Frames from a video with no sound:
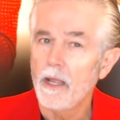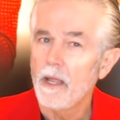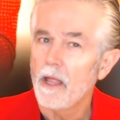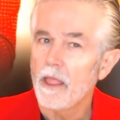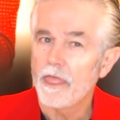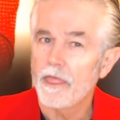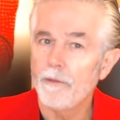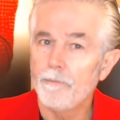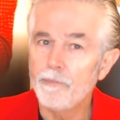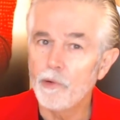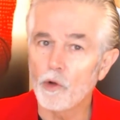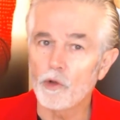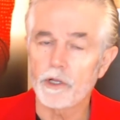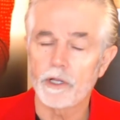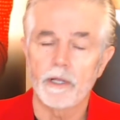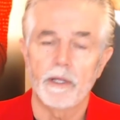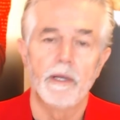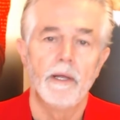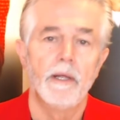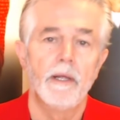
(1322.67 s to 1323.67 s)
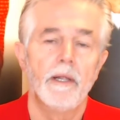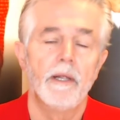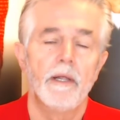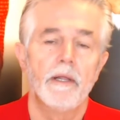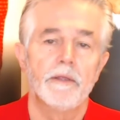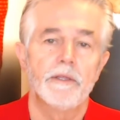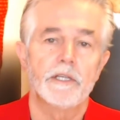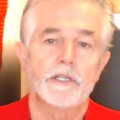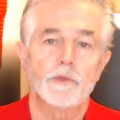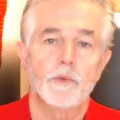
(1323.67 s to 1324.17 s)
the book
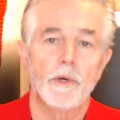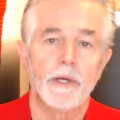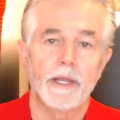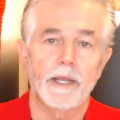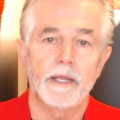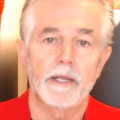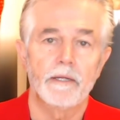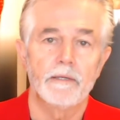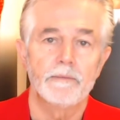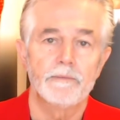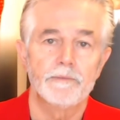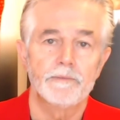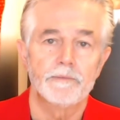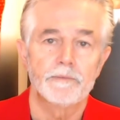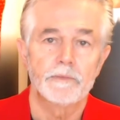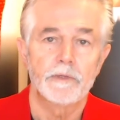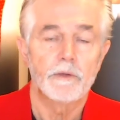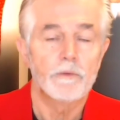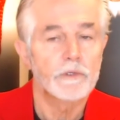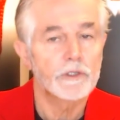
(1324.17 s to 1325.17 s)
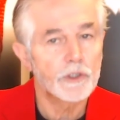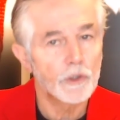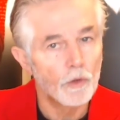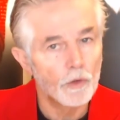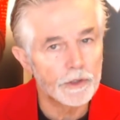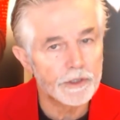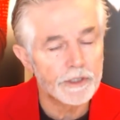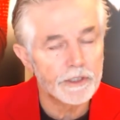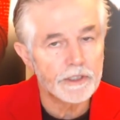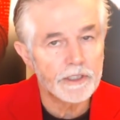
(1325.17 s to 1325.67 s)
this week, the
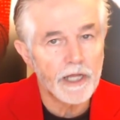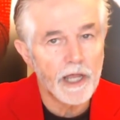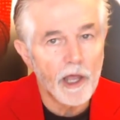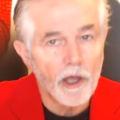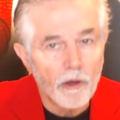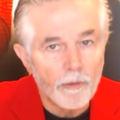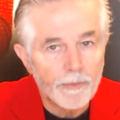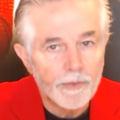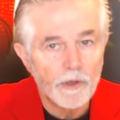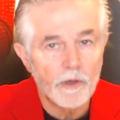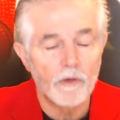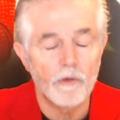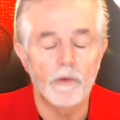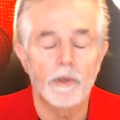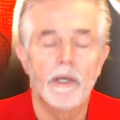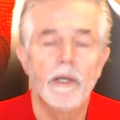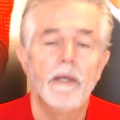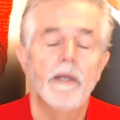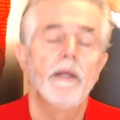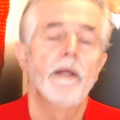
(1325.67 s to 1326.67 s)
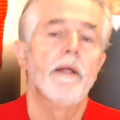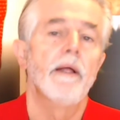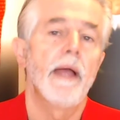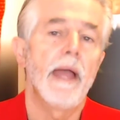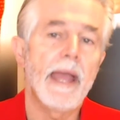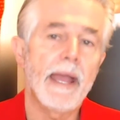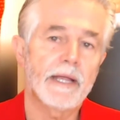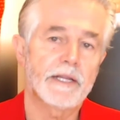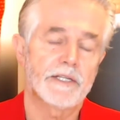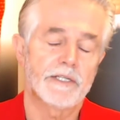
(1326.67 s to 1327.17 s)
resources to help you
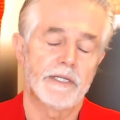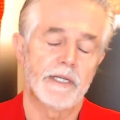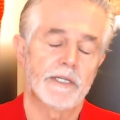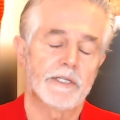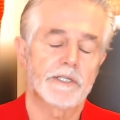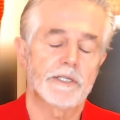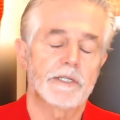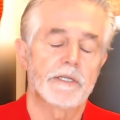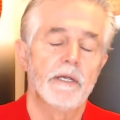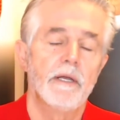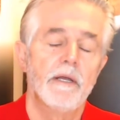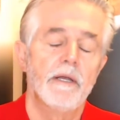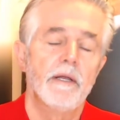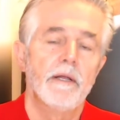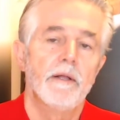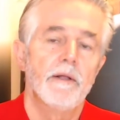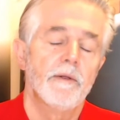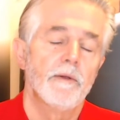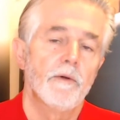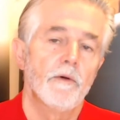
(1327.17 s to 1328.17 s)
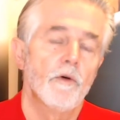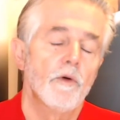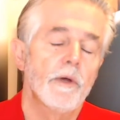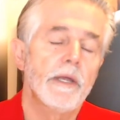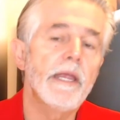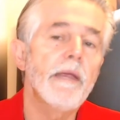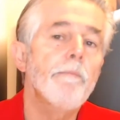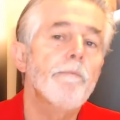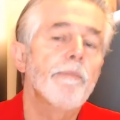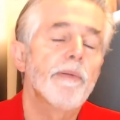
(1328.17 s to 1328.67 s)
access or
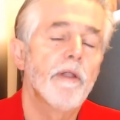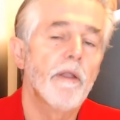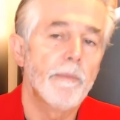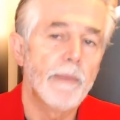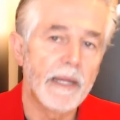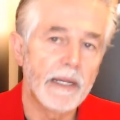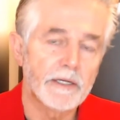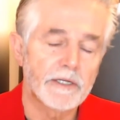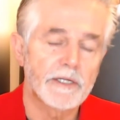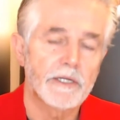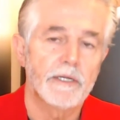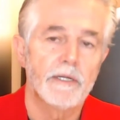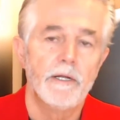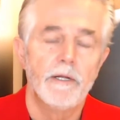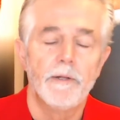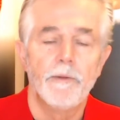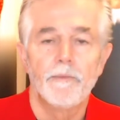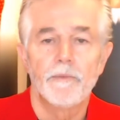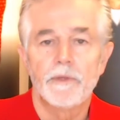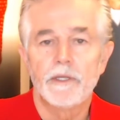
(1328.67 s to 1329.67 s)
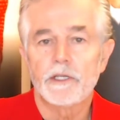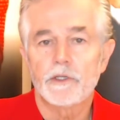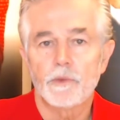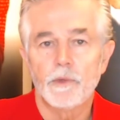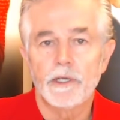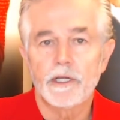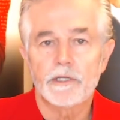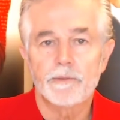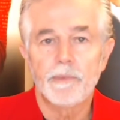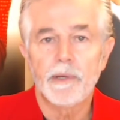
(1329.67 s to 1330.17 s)
implement this
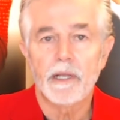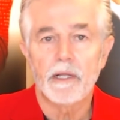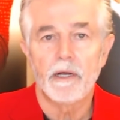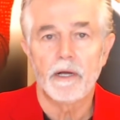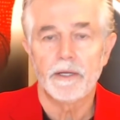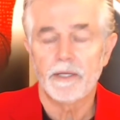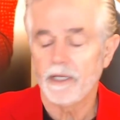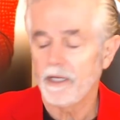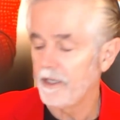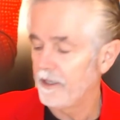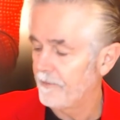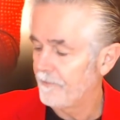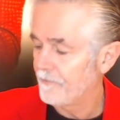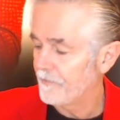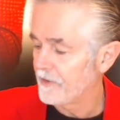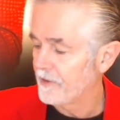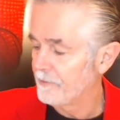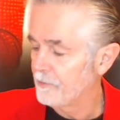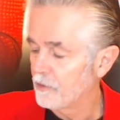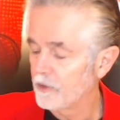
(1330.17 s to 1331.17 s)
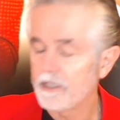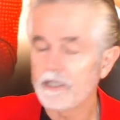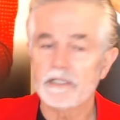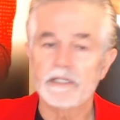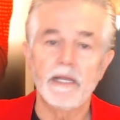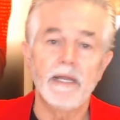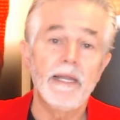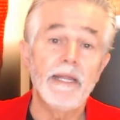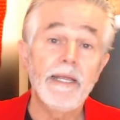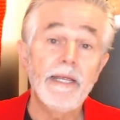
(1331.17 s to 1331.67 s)
week's big idea, the book is
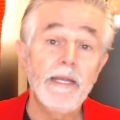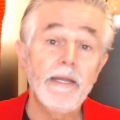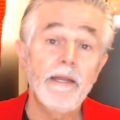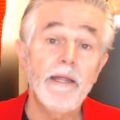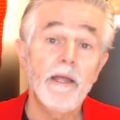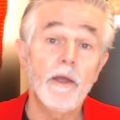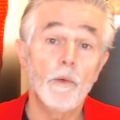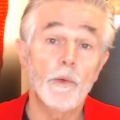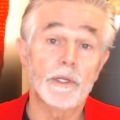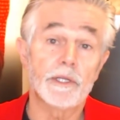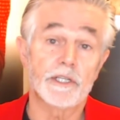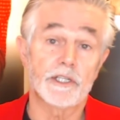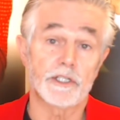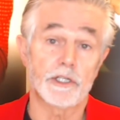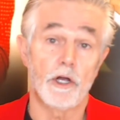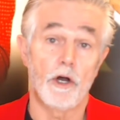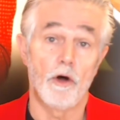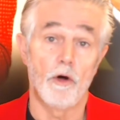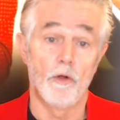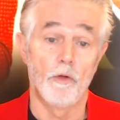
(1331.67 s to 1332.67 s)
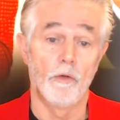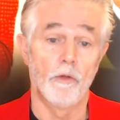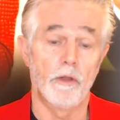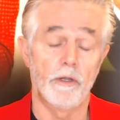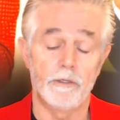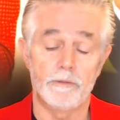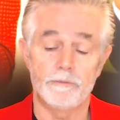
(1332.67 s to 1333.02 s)
Leading with Soul.